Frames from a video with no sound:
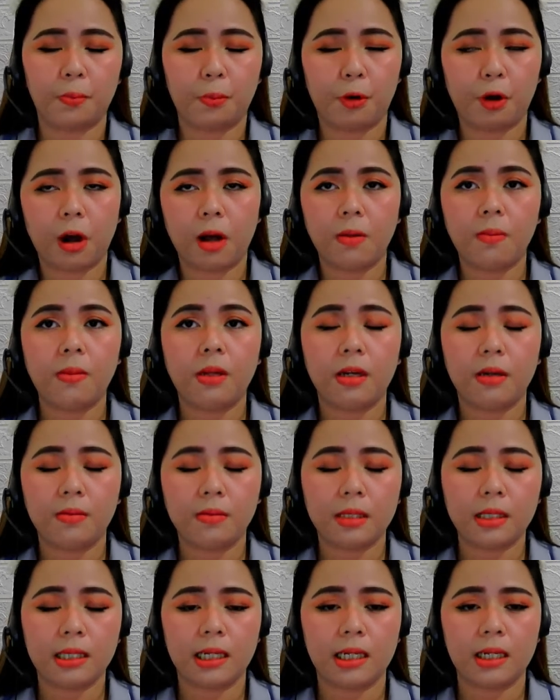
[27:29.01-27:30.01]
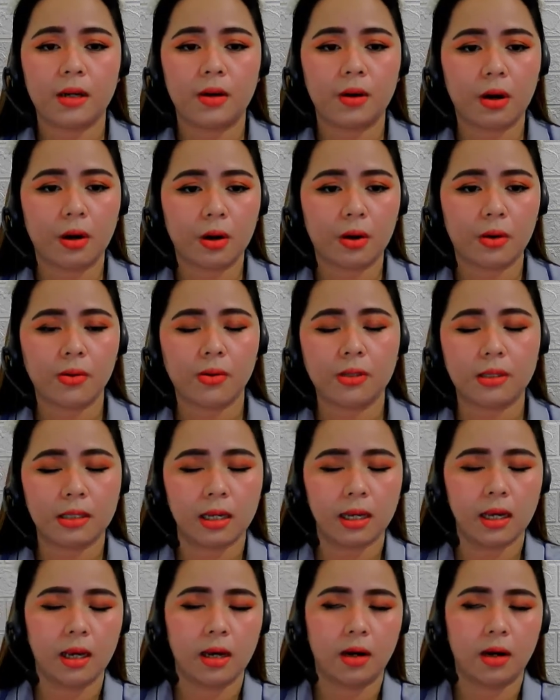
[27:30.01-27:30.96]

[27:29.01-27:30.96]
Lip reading: problems that arise.